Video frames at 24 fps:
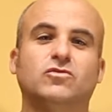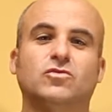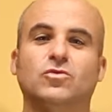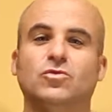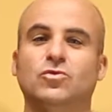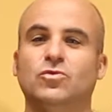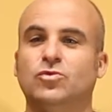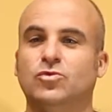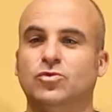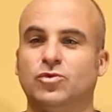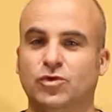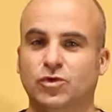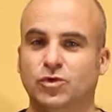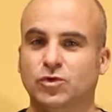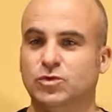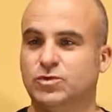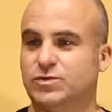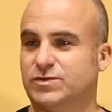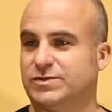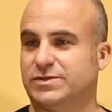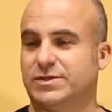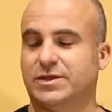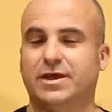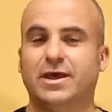to
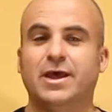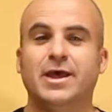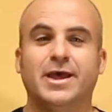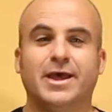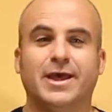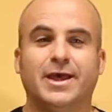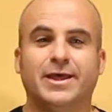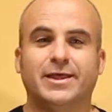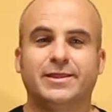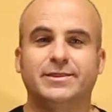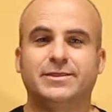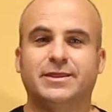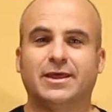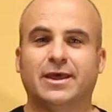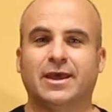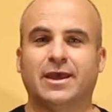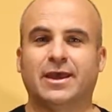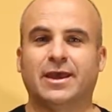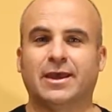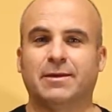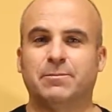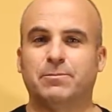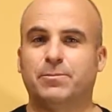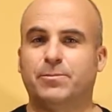use
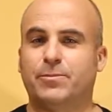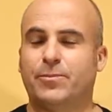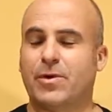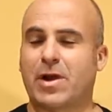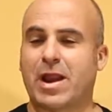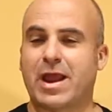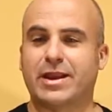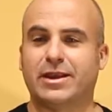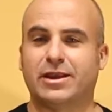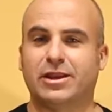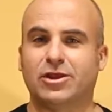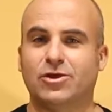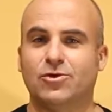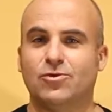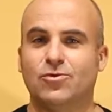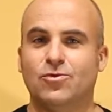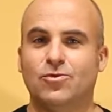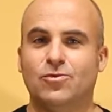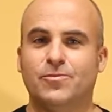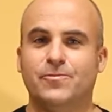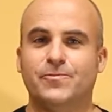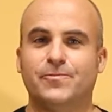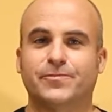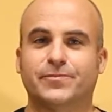the brand
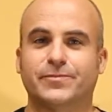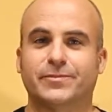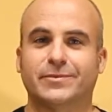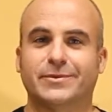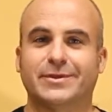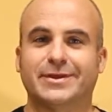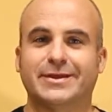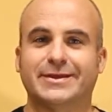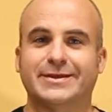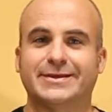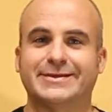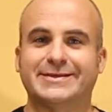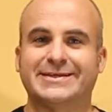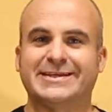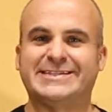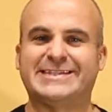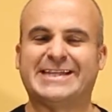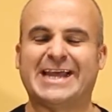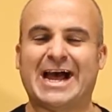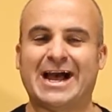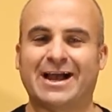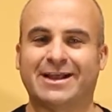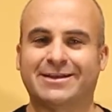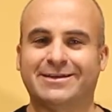new
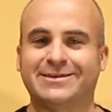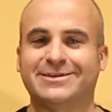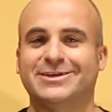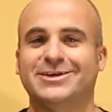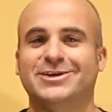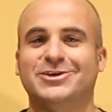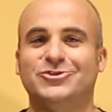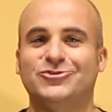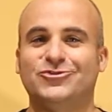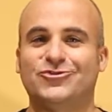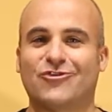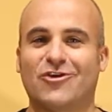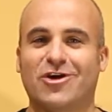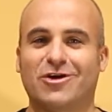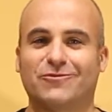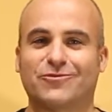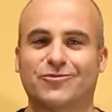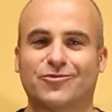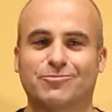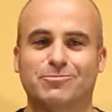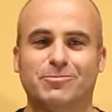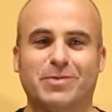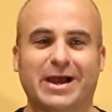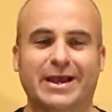KTAK drum
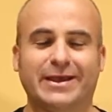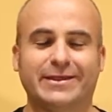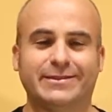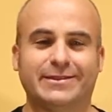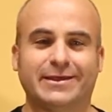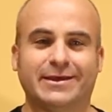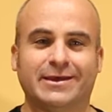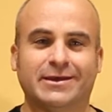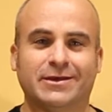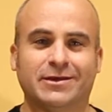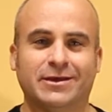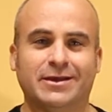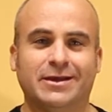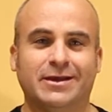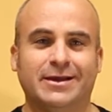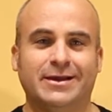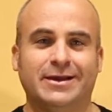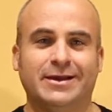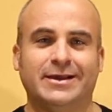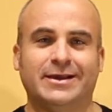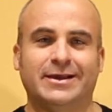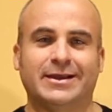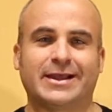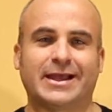by the
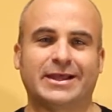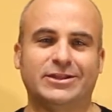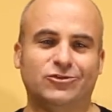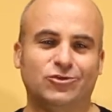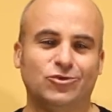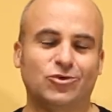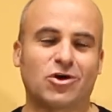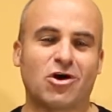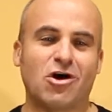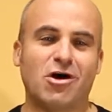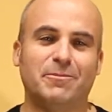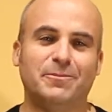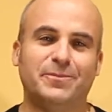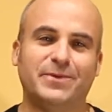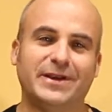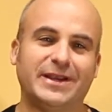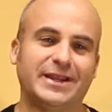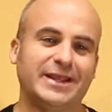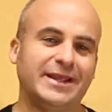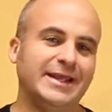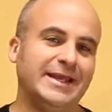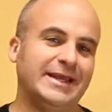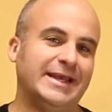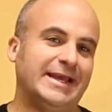Can-Do
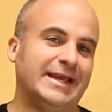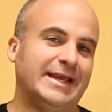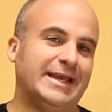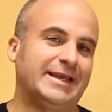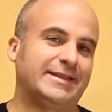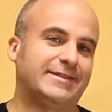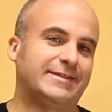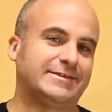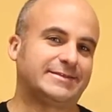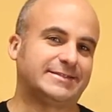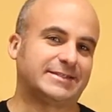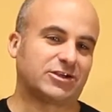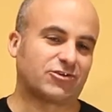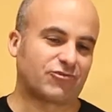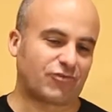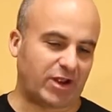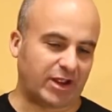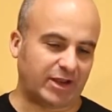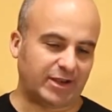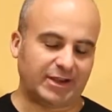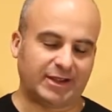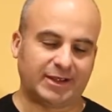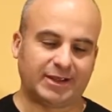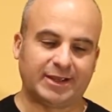company. This is a
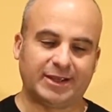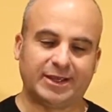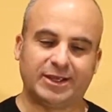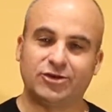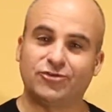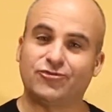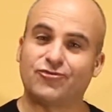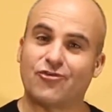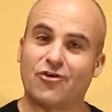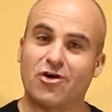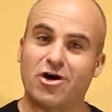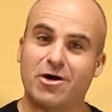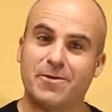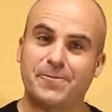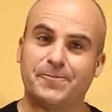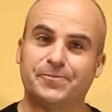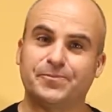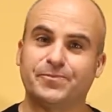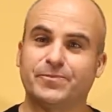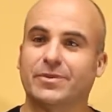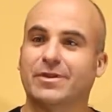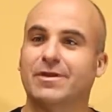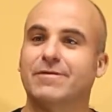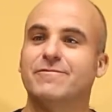great
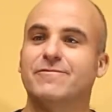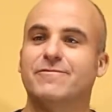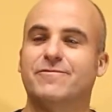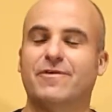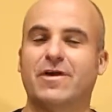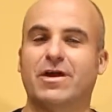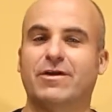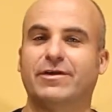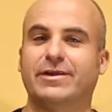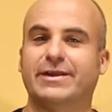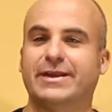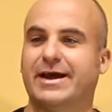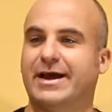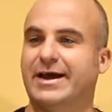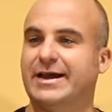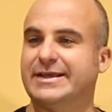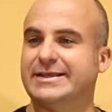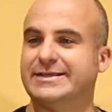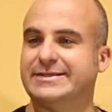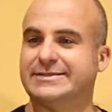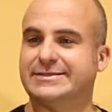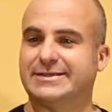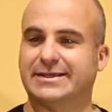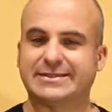drum, very
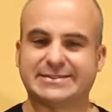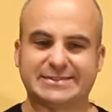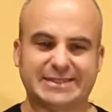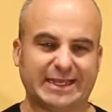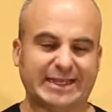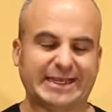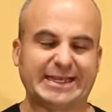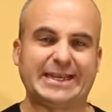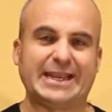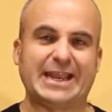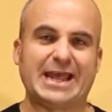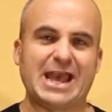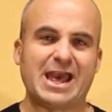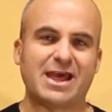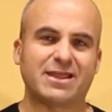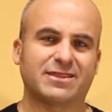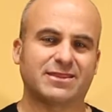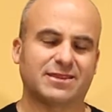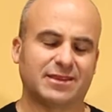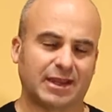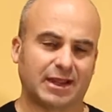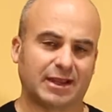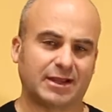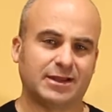nice. It's like an
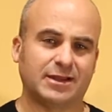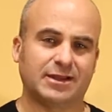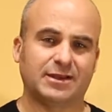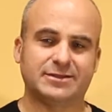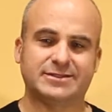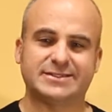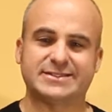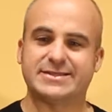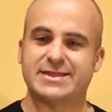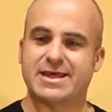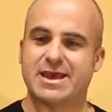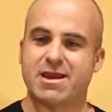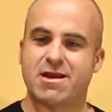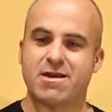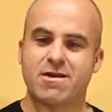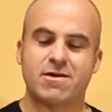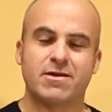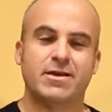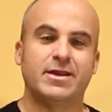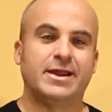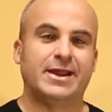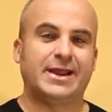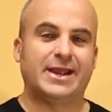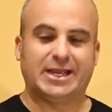ethnic
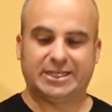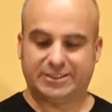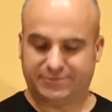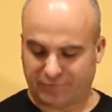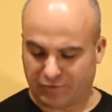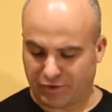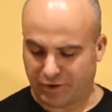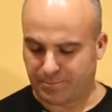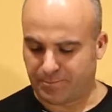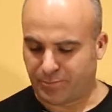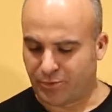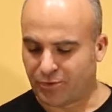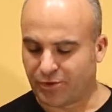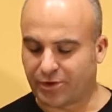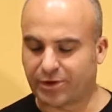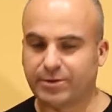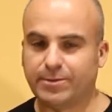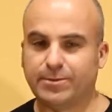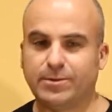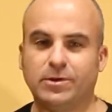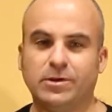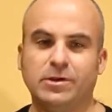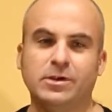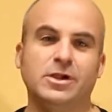snare. It's very
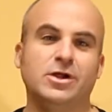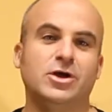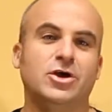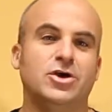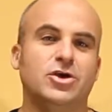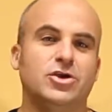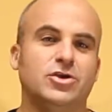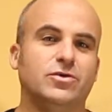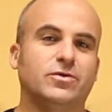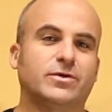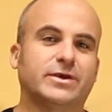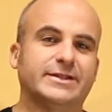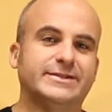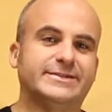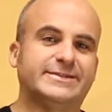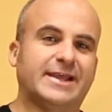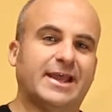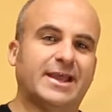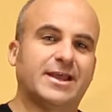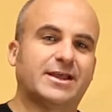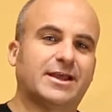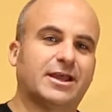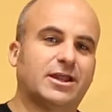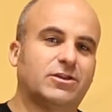portable. You can
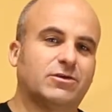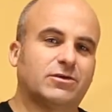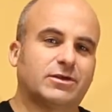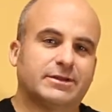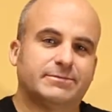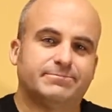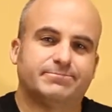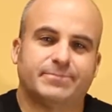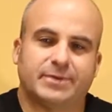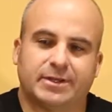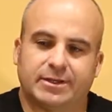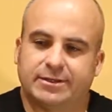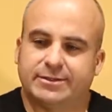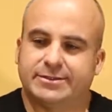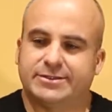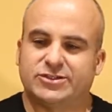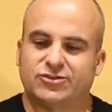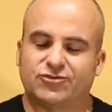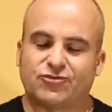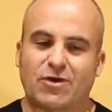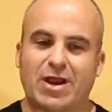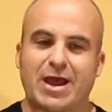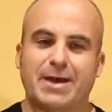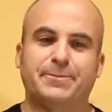take it, you can
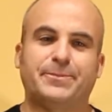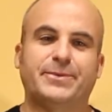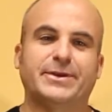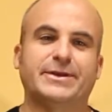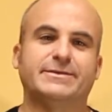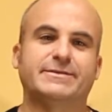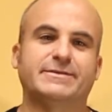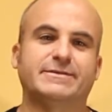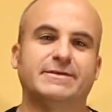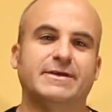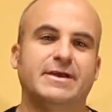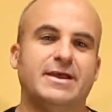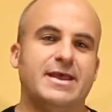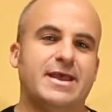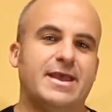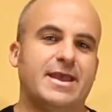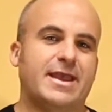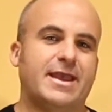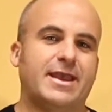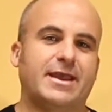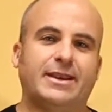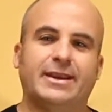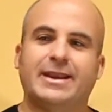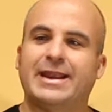strap it,
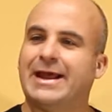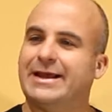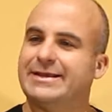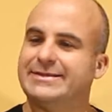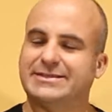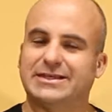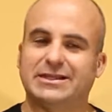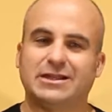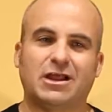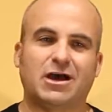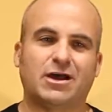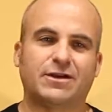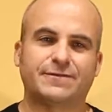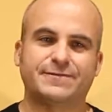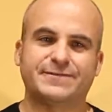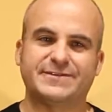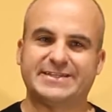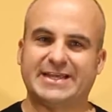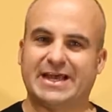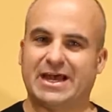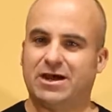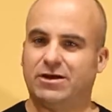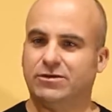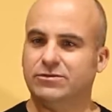and it has a lot of
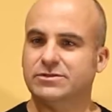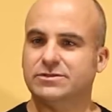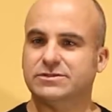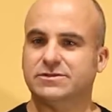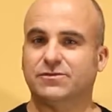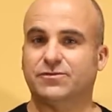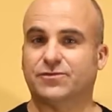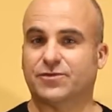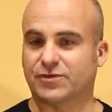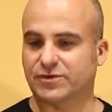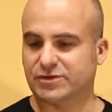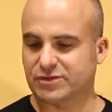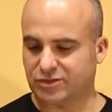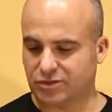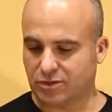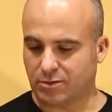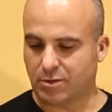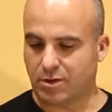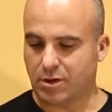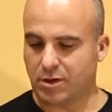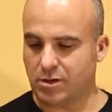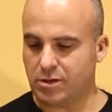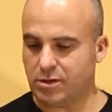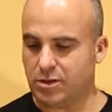sounds. First
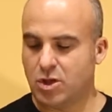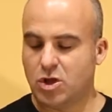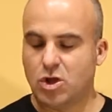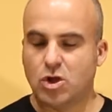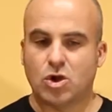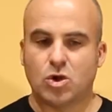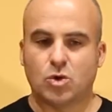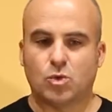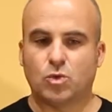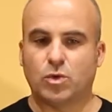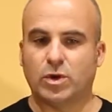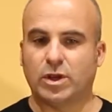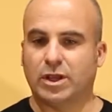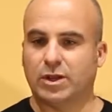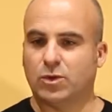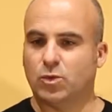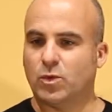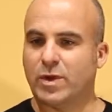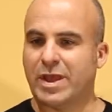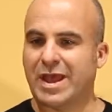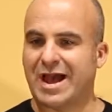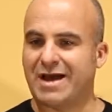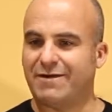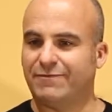of all,
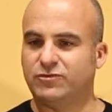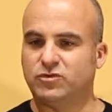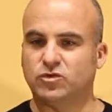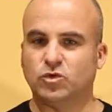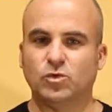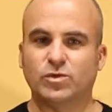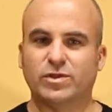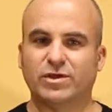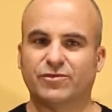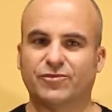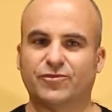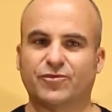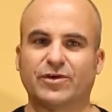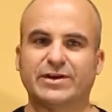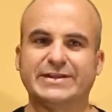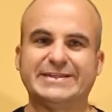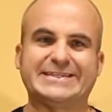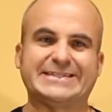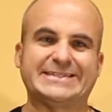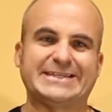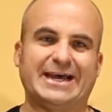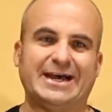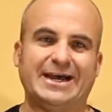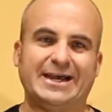we have two
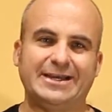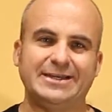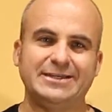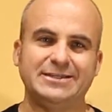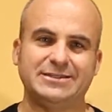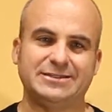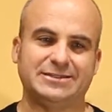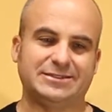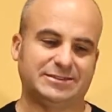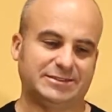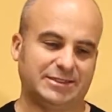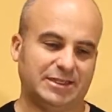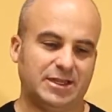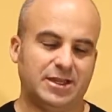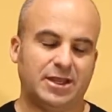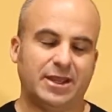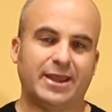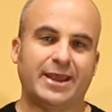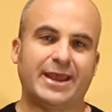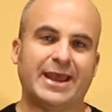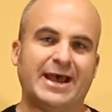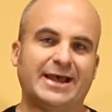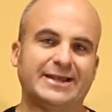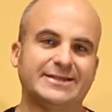different sides.
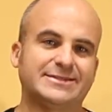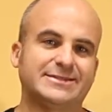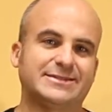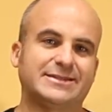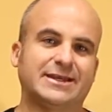It has